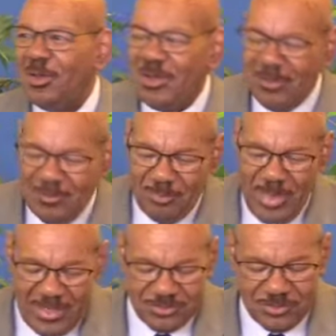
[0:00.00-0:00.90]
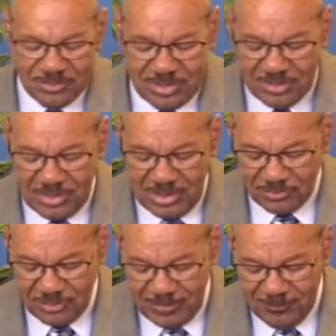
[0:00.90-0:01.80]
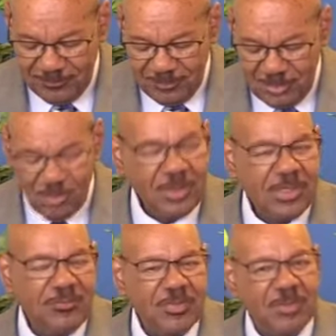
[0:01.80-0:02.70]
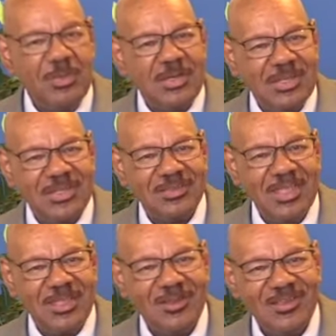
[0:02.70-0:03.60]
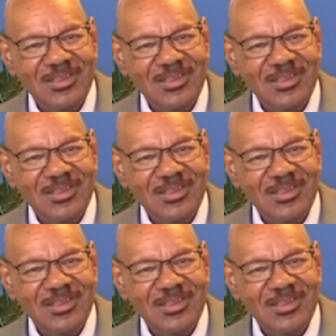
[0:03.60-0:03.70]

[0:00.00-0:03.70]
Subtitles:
of pastors in this country working for the money, and they